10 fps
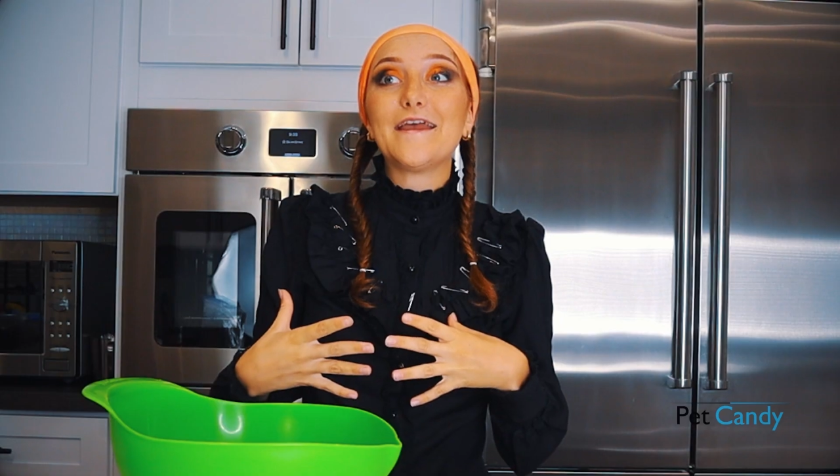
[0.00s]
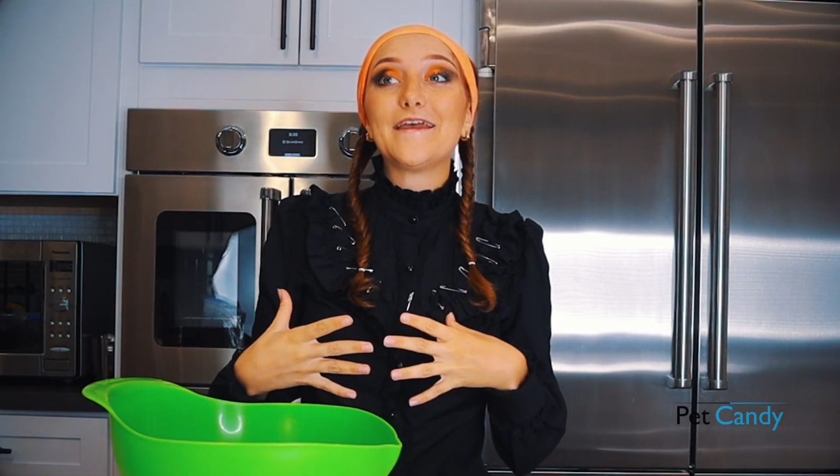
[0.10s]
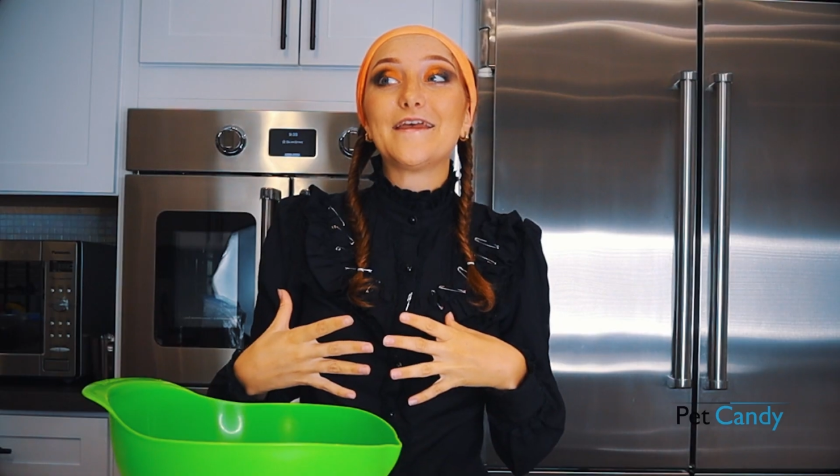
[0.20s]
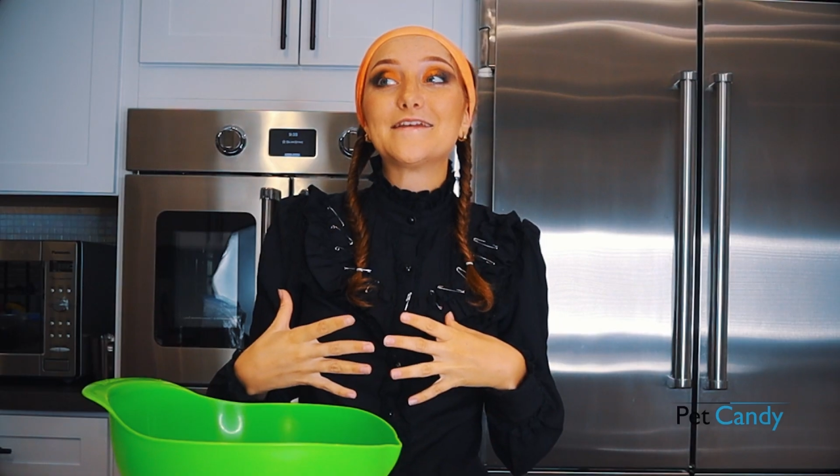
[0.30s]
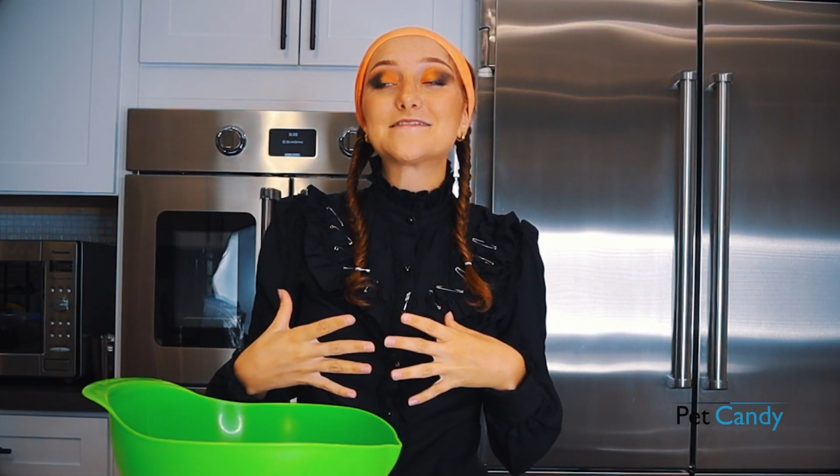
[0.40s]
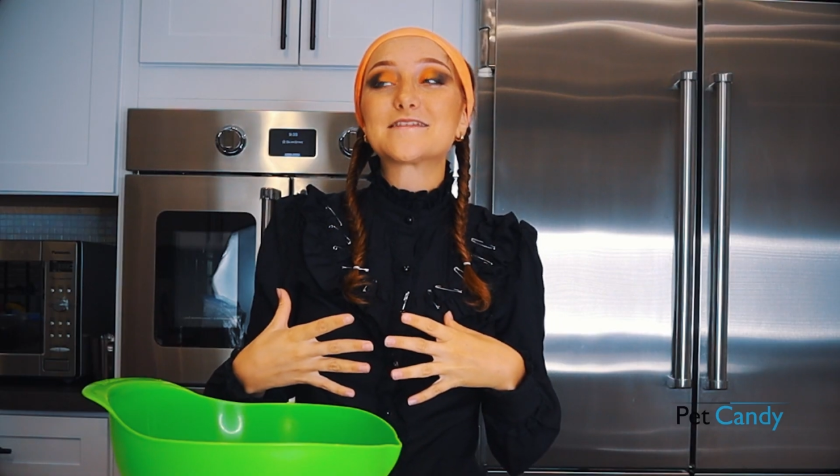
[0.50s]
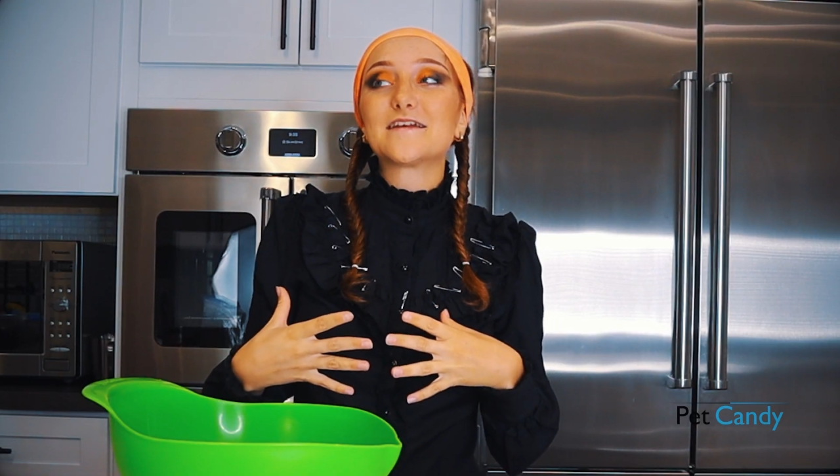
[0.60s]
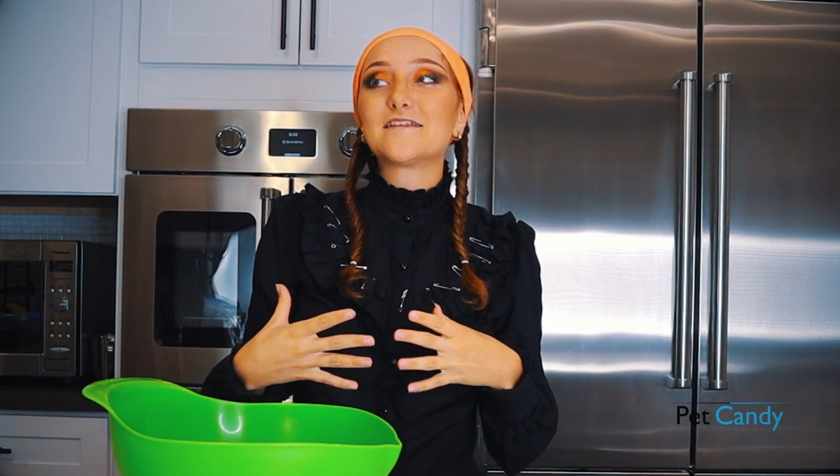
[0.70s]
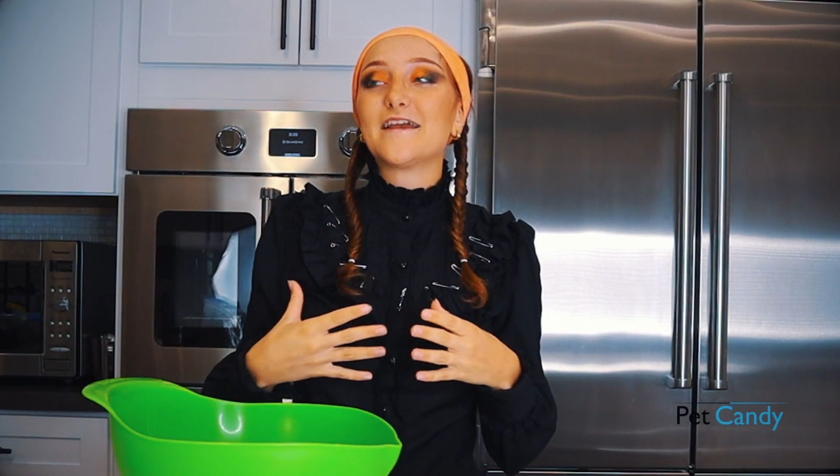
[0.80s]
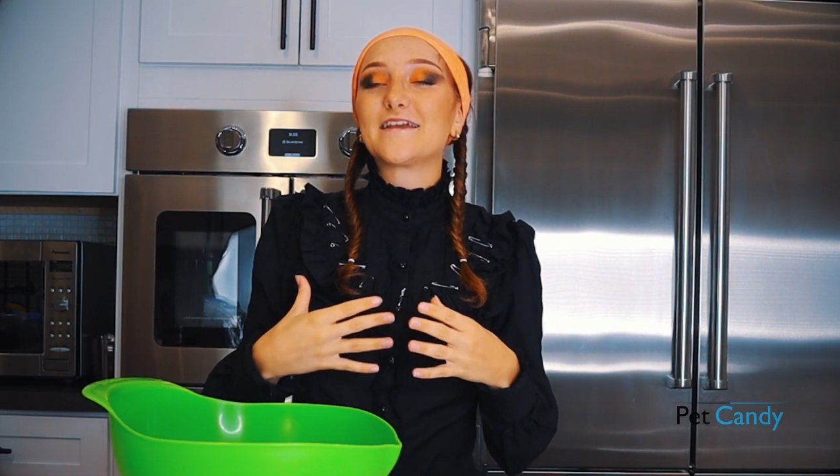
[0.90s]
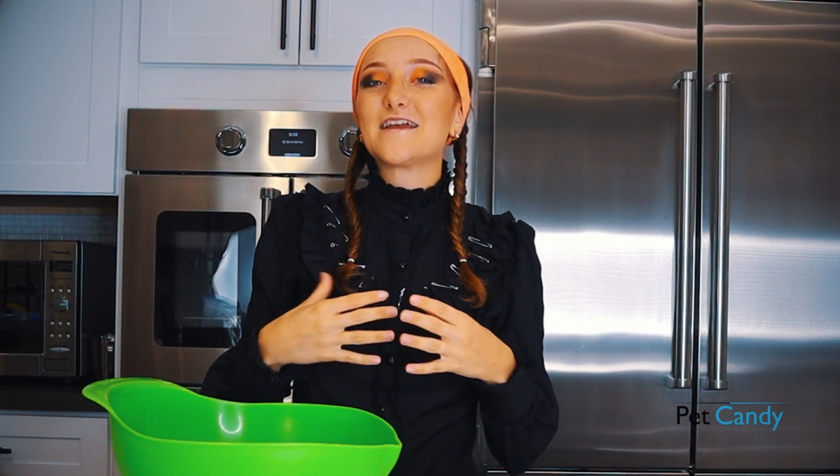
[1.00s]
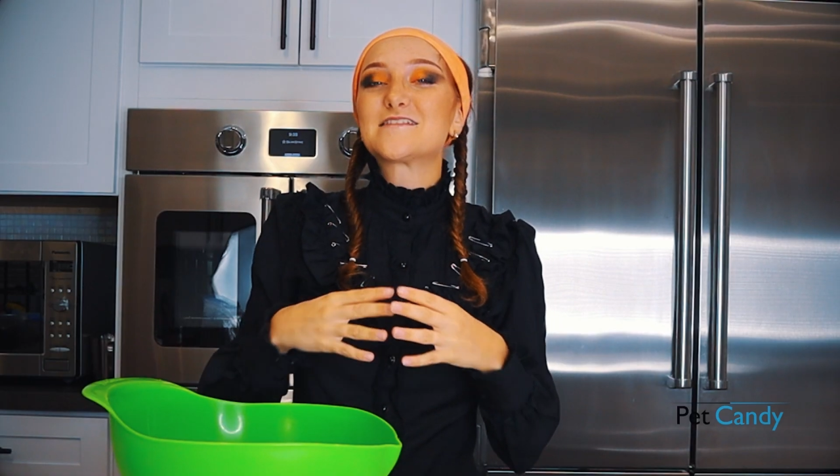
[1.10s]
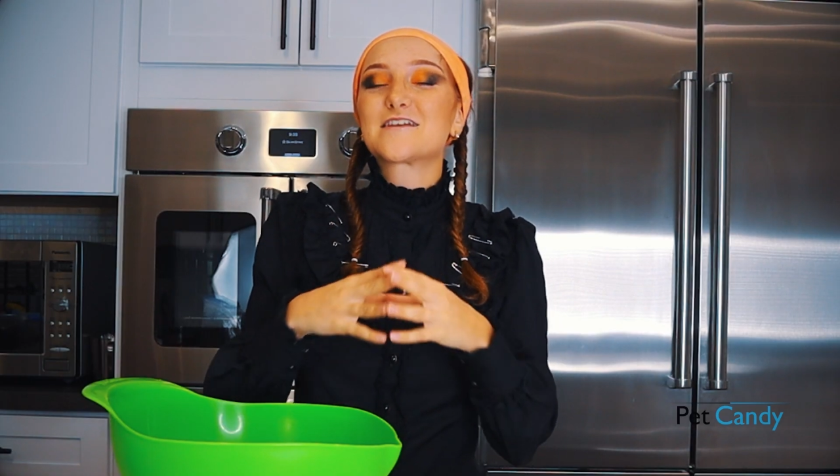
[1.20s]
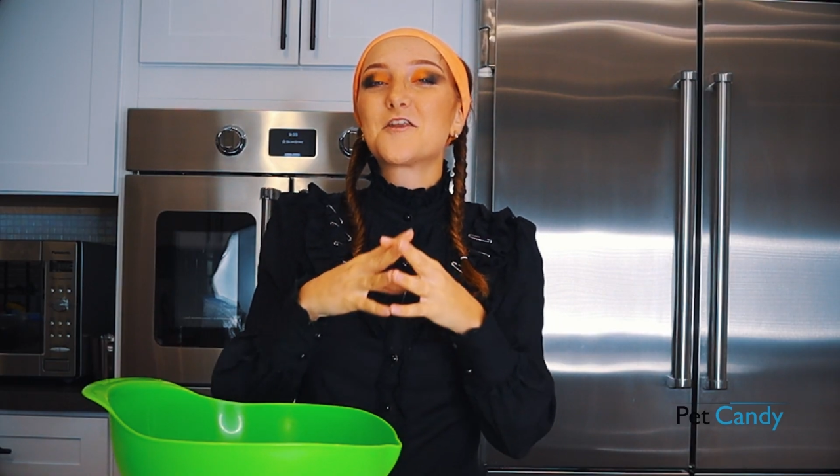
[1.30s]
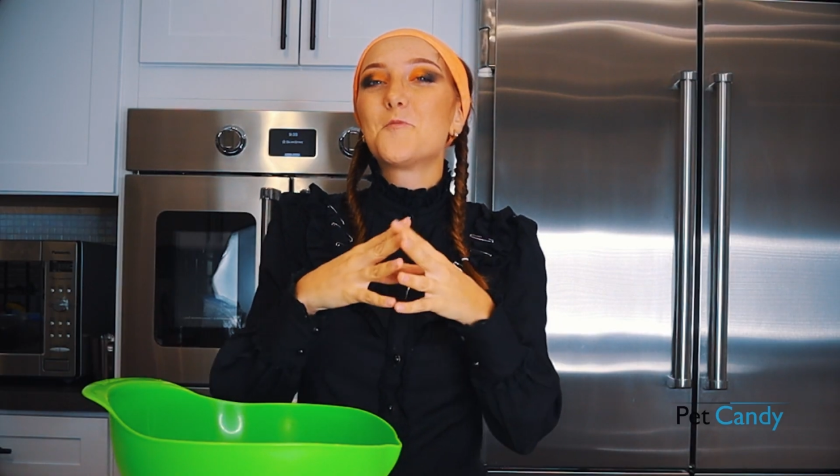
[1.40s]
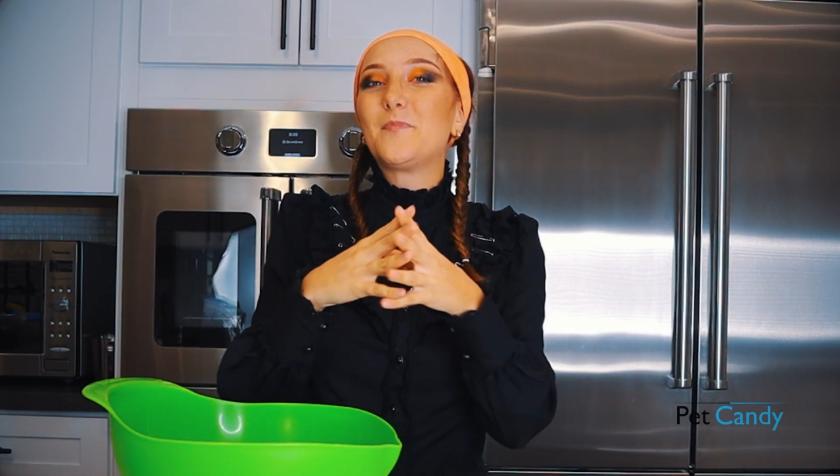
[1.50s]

is like it's gonna